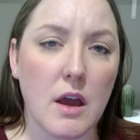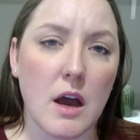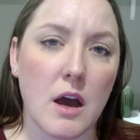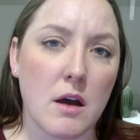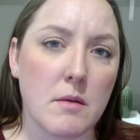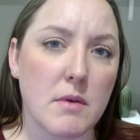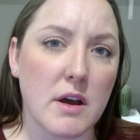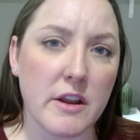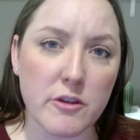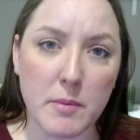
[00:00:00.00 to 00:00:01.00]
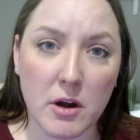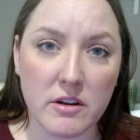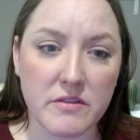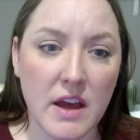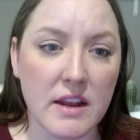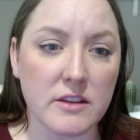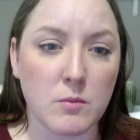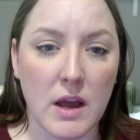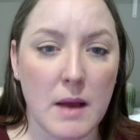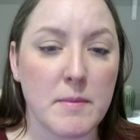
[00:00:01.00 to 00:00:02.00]
Another part of that is
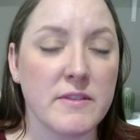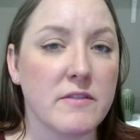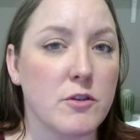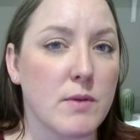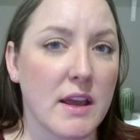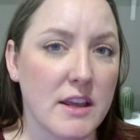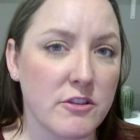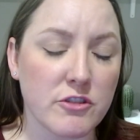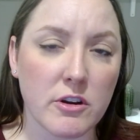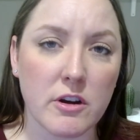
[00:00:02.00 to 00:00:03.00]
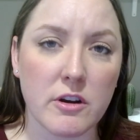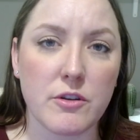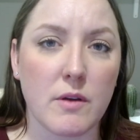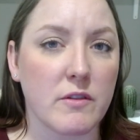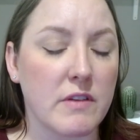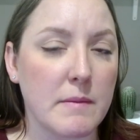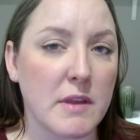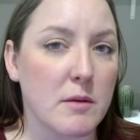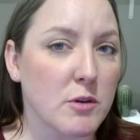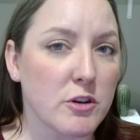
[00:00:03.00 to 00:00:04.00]
what happens if you get injured, you have a
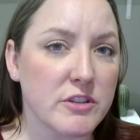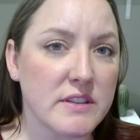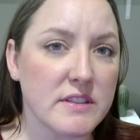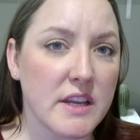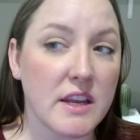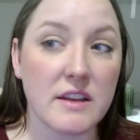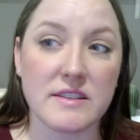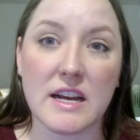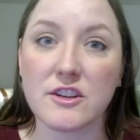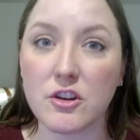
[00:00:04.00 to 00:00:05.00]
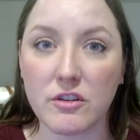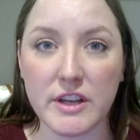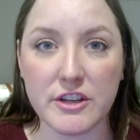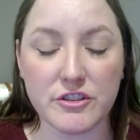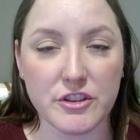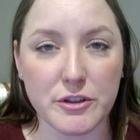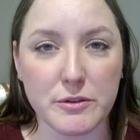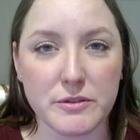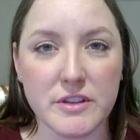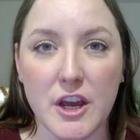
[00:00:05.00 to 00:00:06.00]
family emergency, technical
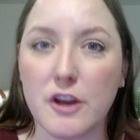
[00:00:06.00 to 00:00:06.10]
issues,